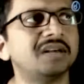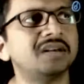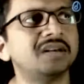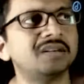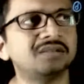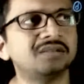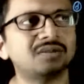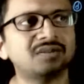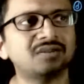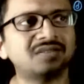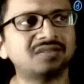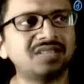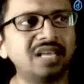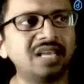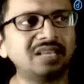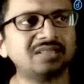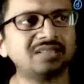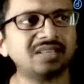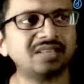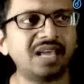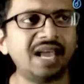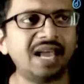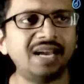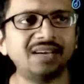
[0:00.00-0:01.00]
So
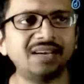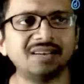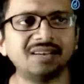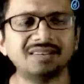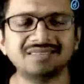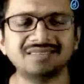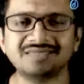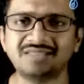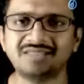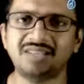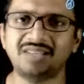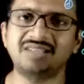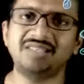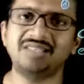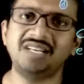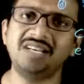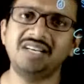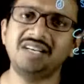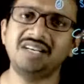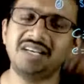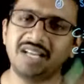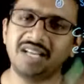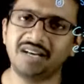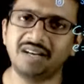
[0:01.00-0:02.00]
six, eight,
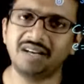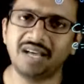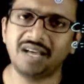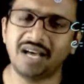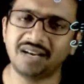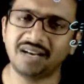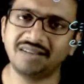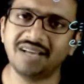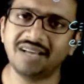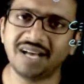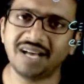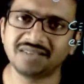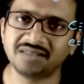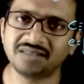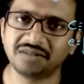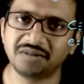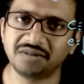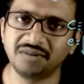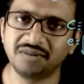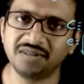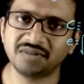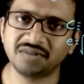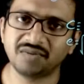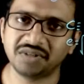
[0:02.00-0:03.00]
sixteen, ten are the answers to
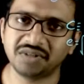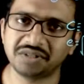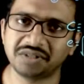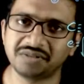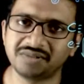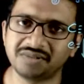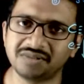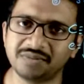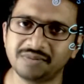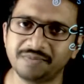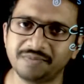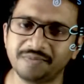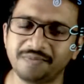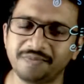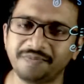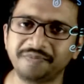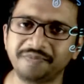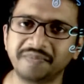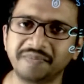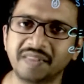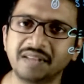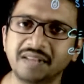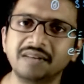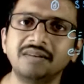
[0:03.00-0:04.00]
these questions.
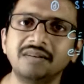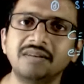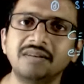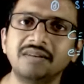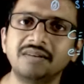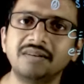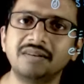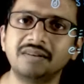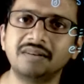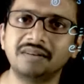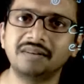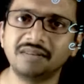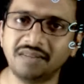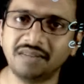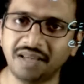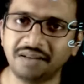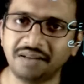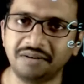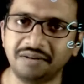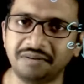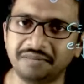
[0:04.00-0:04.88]
Thank you.